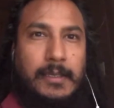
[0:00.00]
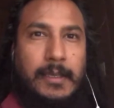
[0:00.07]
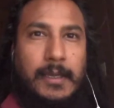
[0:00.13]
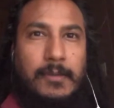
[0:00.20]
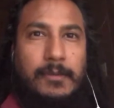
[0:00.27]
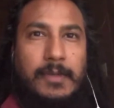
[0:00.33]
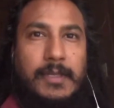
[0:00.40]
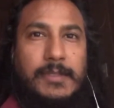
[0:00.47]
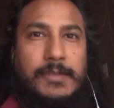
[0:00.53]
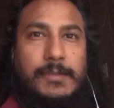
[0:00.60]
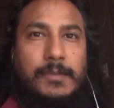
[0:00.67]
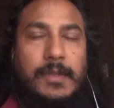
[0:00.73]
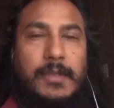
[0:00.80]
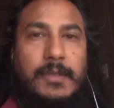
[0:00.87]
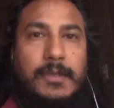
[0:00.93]
I would like to
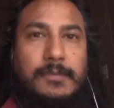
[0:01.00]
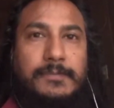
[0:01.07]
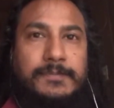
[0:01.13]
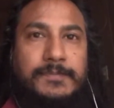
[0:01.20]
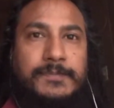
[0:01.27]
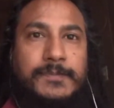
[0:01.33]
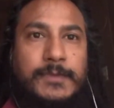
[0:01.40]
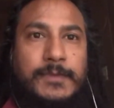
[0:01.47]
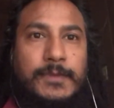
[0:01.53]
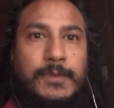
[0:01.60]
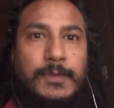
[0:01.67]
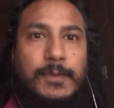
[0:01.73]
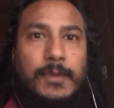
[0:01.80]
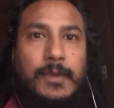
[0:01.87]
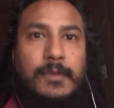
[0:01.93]
welcome
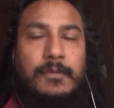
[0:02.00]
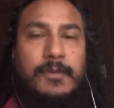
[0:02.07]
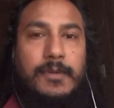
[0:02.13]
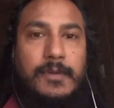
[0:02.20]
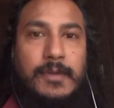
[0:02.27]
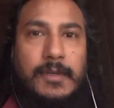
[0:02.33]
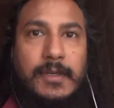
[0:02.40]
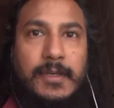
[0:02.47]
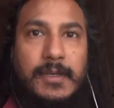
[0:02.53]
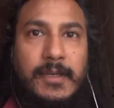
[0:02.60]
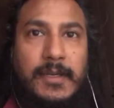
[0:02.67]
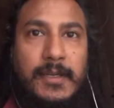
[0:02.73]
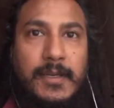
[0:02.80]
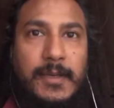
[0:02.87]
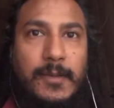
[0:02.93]
whoever
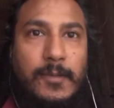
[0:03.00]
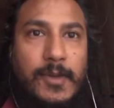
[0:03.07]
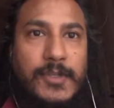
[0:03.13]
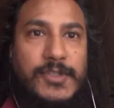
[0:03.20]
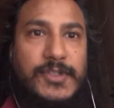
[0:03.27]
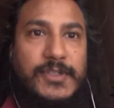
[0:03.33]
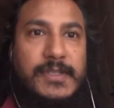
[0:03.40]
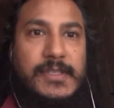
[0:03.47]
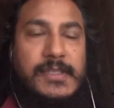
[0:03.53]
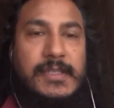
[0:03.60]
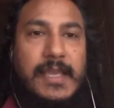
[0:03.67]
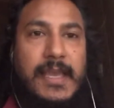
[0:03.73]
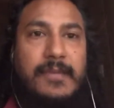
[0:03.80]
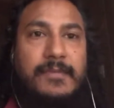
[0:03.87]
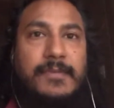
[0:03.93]
watching this
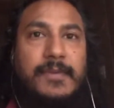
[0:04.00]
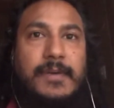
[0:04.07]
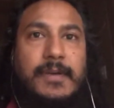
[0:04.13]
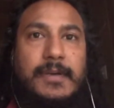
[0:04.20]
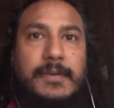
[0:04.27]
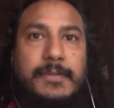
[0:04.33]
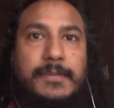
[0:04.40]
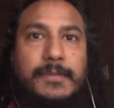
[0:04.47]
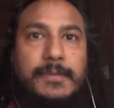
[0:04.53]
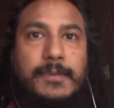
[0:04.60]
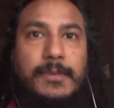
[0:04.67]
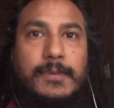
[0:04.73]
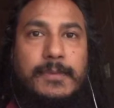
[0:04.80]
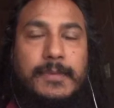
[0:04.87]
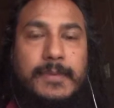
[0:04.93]
live
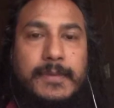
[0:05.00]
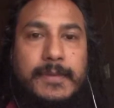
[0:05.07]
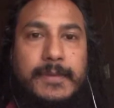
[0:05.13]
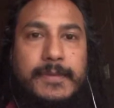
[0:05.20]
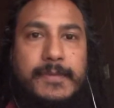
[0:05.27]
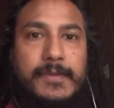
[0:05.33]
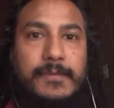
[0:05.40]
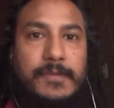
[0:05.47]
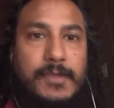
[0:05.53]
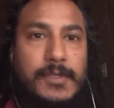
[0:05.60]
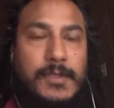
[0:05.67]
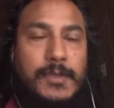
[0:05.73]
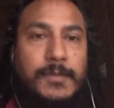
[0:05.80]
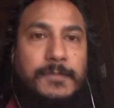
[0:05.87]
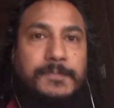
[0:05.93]

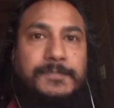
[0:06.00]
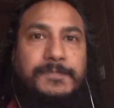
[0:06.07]
video.